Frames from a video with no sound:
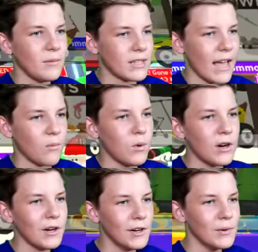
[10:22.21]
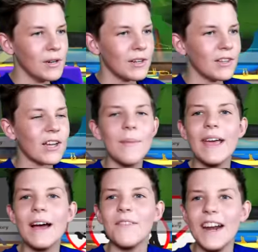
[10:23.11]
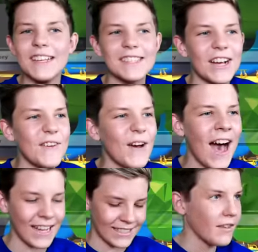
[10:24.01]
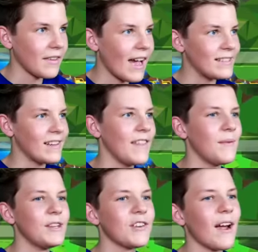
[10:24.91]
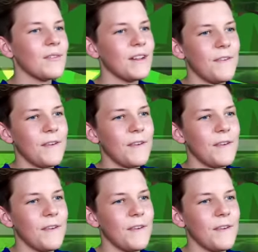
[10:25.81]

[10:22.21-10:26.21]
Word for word: was like, woohoo, look at me, I'm running so fast. Guys, and then we do gravity